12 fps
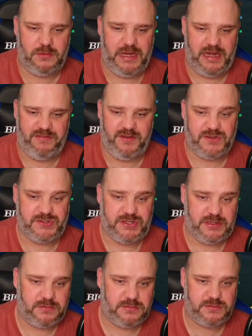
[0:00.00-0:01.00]
any
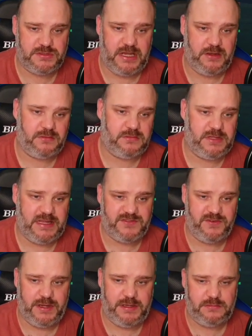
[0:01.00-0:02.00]
faster, so that's
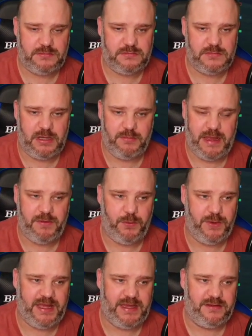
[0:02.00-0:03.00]
fine. I'm happy
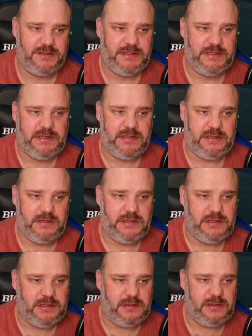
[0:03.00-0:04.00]
with that.
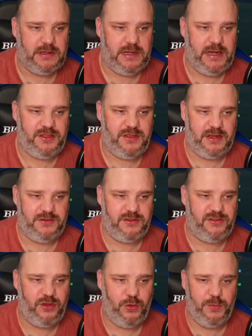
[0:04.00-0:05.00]
Anything
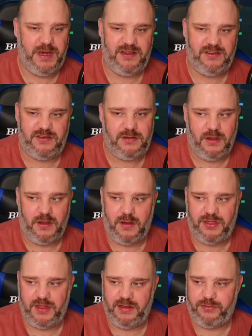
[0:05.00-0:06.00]
under 2 minutes,
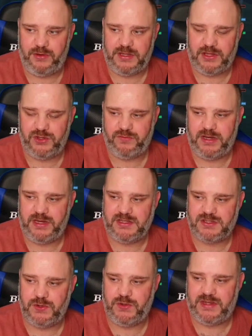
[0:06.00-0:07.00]
I think, for a dungeon run
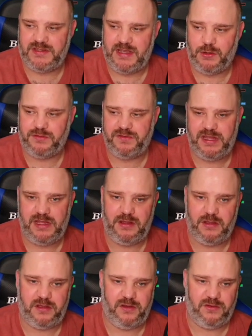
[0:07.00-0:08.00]
is good. It's healthy.
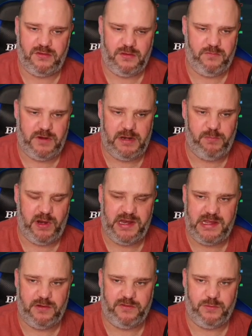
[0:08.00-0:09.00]
You can run
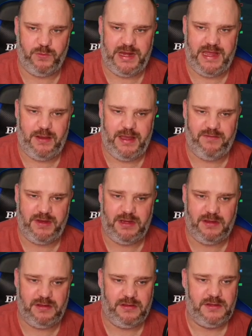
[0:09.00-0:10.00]
plenty of them without having
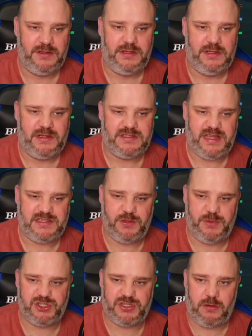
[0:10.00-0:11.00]
to take
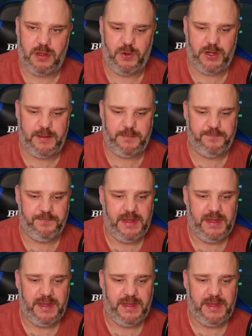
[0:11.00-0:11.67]
too much time on it.